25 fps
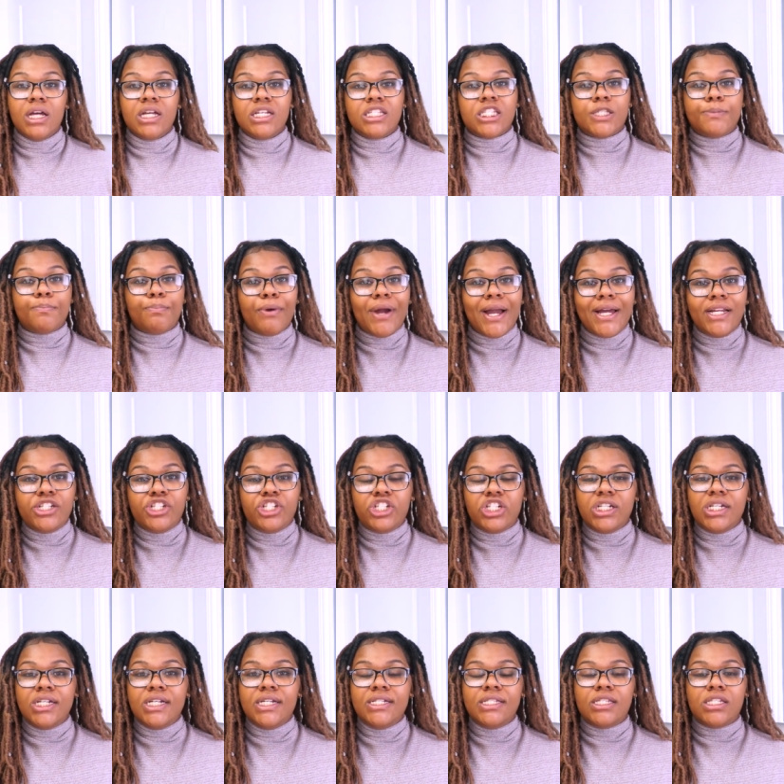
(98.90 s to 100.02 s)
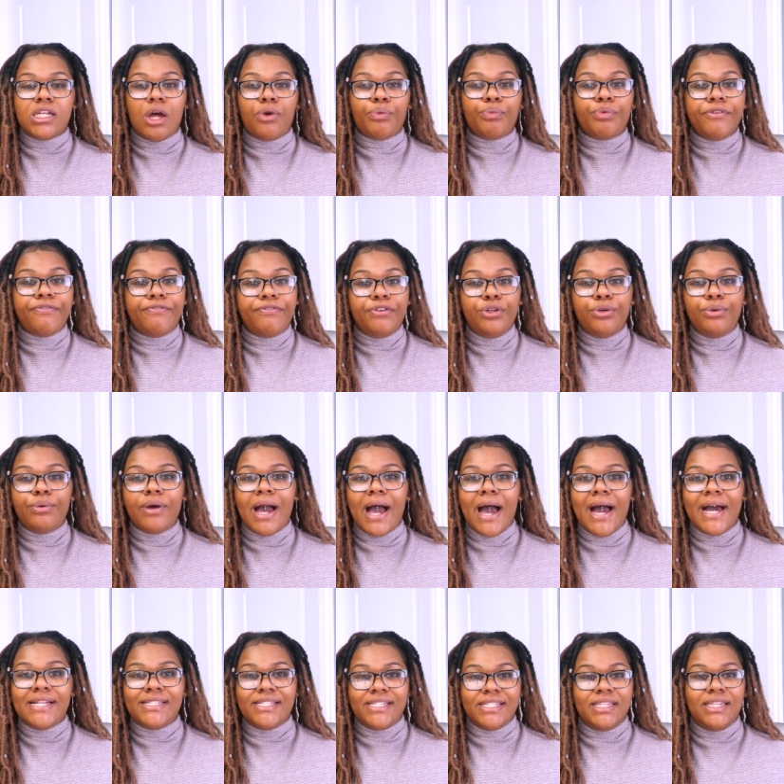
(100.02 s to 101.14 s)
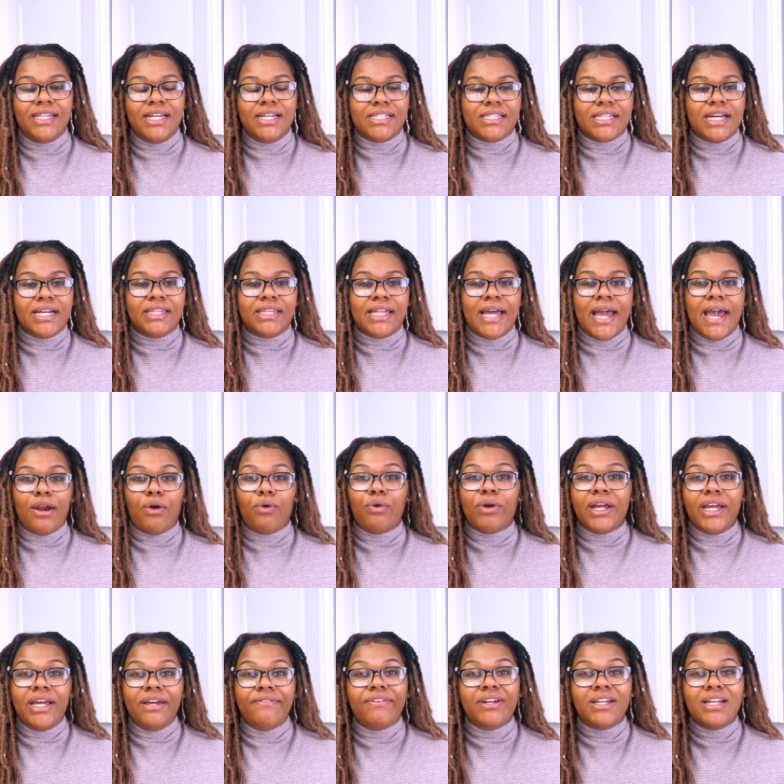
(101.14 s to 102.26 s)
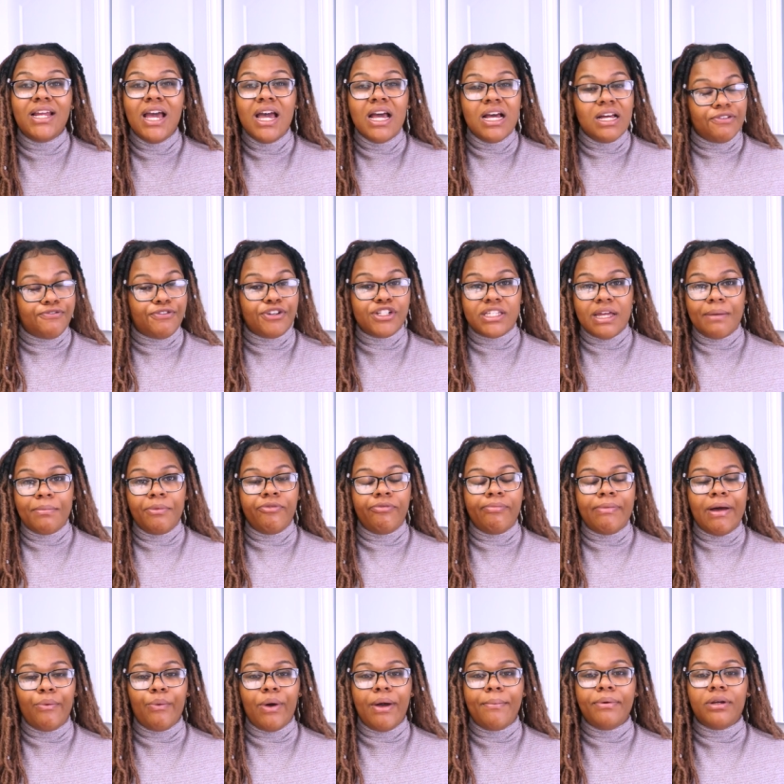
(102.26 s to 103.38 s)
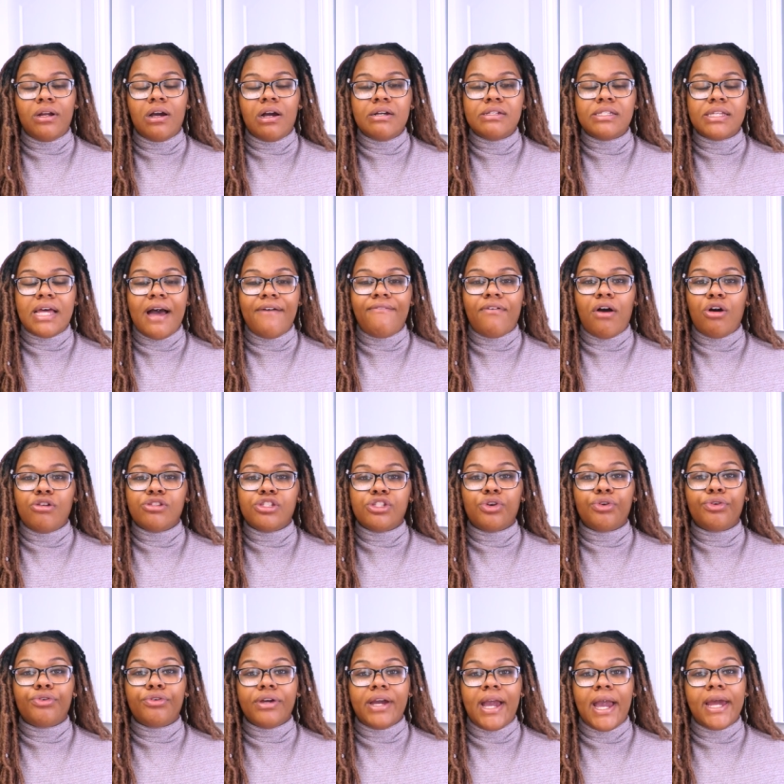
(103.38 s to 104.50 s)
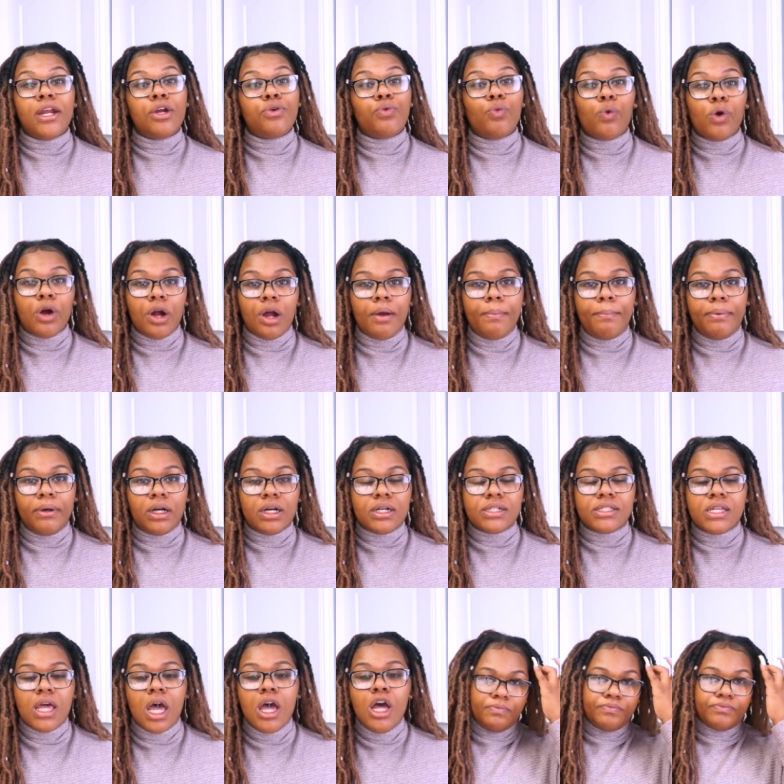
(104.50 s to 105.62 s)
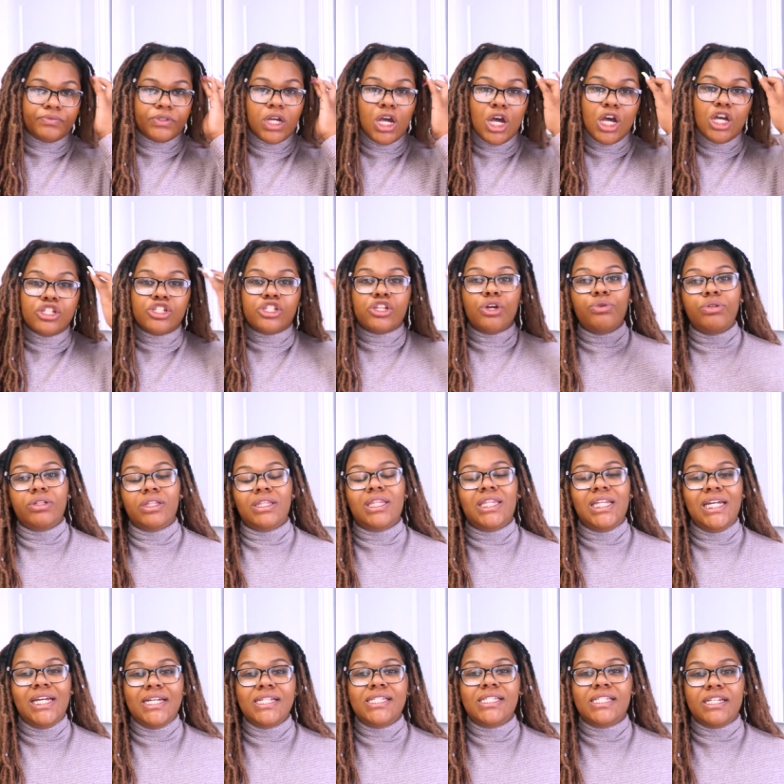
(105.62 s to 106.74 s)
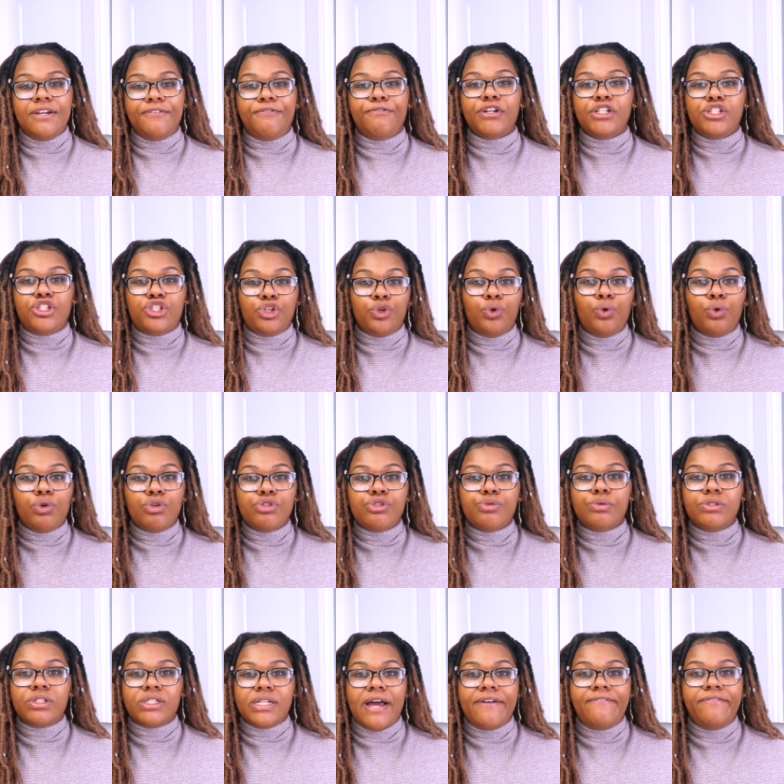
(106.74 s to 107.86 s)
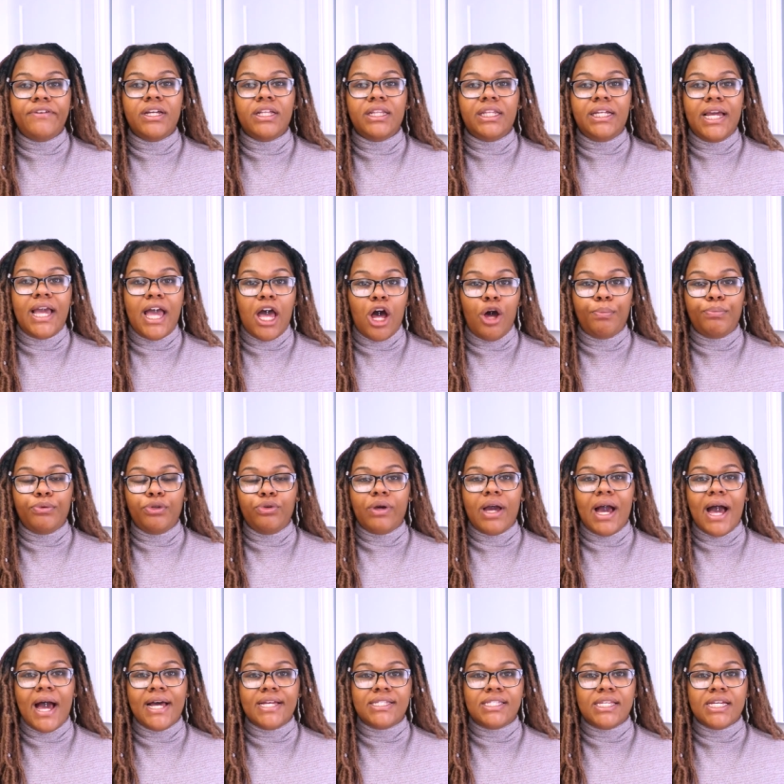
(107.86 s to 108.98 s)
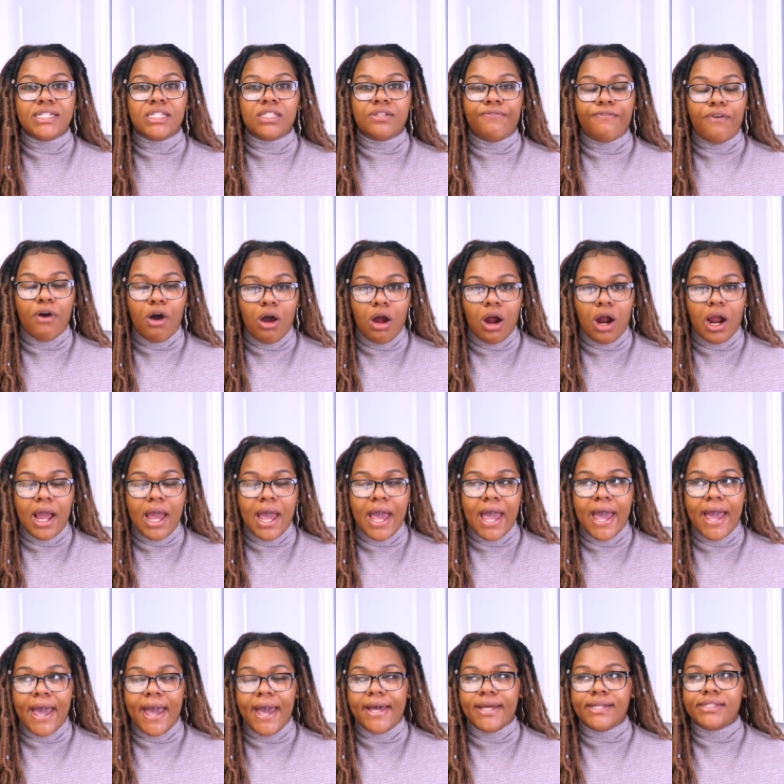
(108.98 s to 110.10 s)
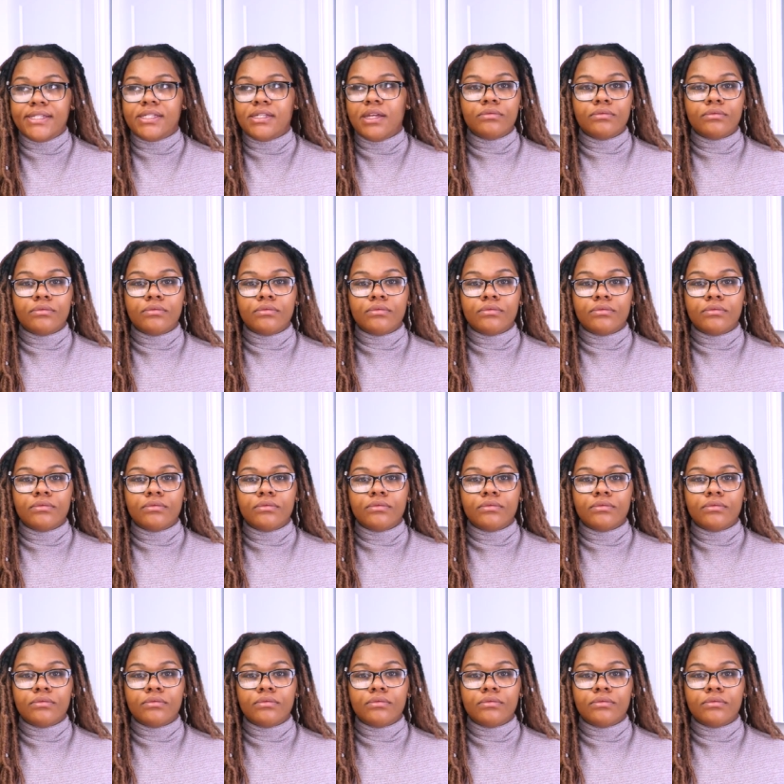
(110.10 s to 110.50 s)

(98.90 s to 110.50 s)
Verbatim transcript: spreadsheets, review guides, and things like that. Or even for some of my webinars, I've also created workbooks. So these different tools will definitely help you guys as far as